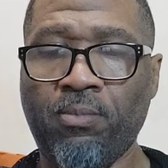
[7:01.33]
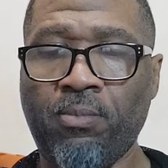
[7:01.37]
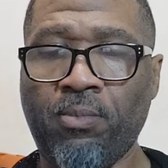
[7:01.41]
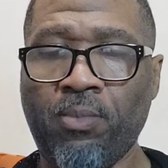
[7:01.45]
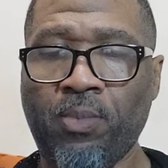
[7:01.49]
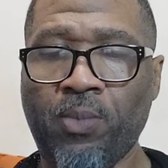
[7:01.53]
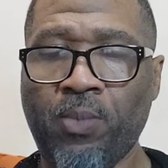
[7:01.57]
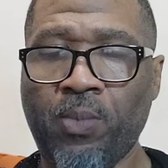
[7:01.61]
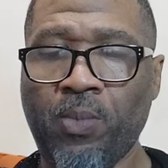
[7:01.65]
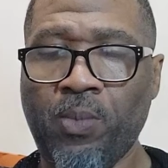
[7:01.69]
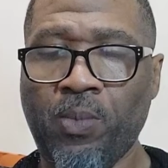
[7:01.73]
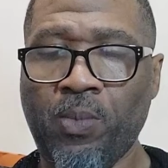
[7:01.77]

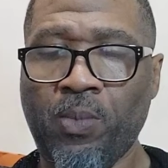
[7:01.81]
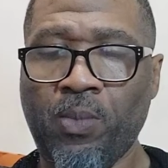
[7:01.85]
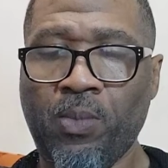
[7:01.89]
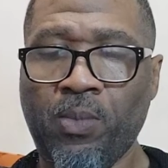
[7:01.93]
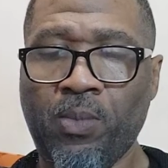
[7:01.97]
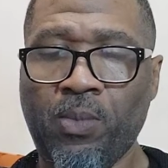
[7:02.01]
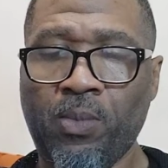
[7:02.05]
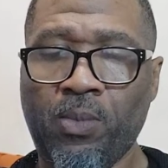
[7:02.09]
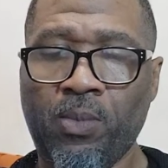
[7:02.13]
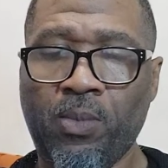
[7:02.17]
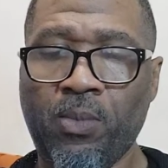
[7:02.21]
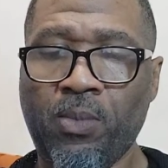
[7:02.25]

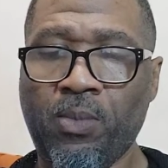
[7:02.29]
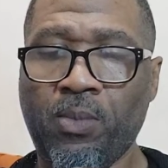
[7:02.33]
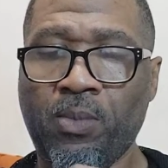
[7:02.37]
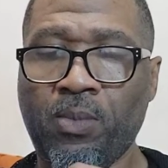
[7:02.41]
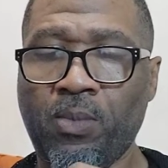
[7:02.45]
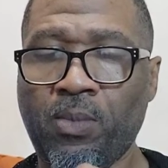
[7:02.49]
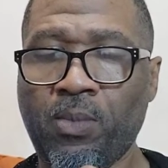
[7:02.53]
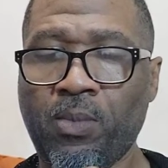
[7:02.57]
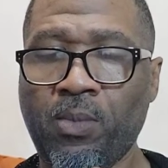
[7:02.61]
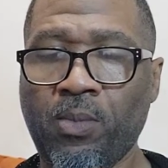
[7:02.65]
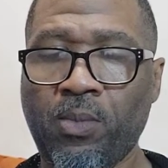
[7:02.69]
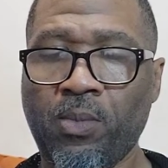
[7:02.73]

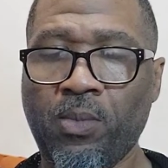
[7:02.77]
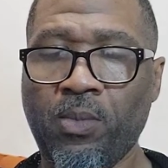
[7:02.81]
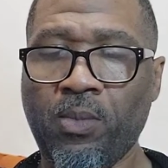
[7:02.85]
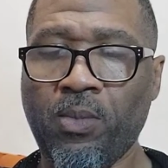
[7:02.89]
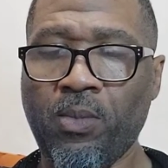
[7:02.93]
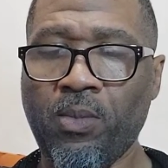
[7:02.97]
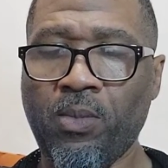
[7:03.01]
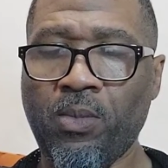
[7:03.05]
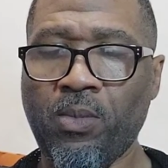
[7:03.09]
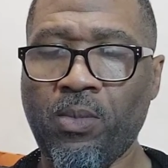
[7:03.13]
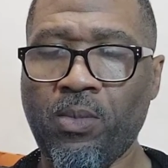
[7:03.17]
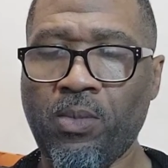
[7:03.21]

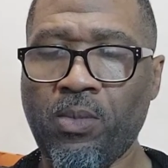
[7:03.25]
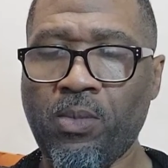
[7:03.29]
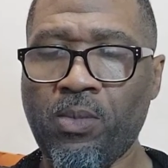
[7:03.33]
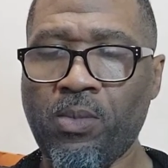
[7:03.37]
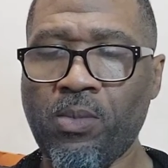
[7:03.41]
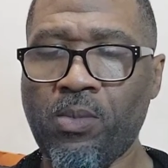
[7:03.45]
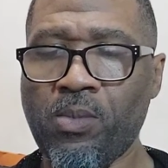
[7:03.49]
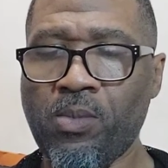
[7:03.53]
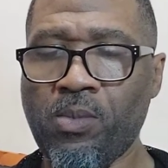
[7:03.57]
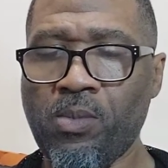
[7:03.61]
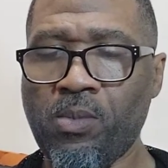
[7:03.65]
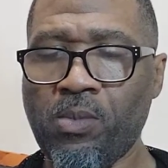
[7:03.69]

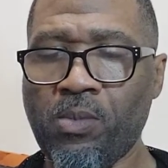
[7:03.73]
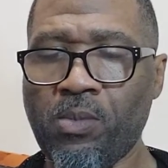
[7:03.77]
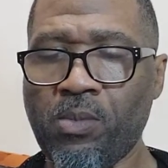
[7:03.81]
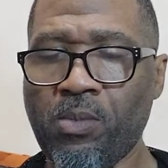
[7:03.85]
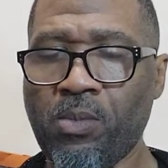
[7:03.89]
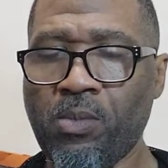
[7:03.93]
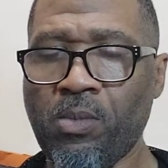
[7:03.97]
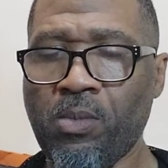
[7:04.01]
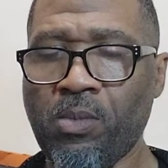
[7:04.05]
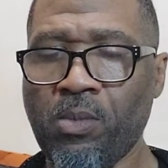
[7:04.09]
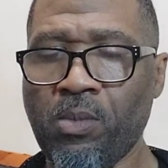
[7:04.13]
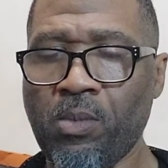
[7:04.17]

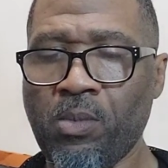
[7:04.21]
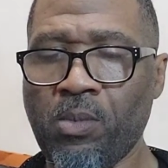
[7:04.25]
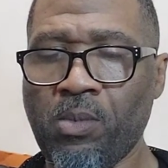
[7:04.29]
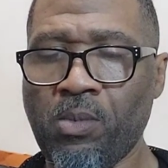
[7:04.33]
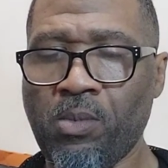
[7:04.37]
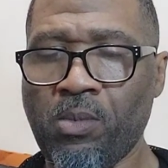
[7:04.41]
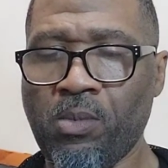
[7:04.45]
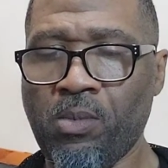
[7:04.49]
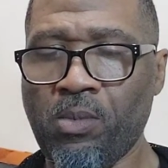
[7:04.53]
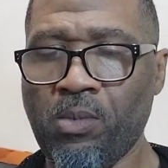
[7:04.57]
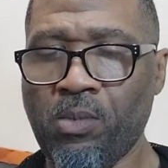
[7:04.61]
Nobody speaks.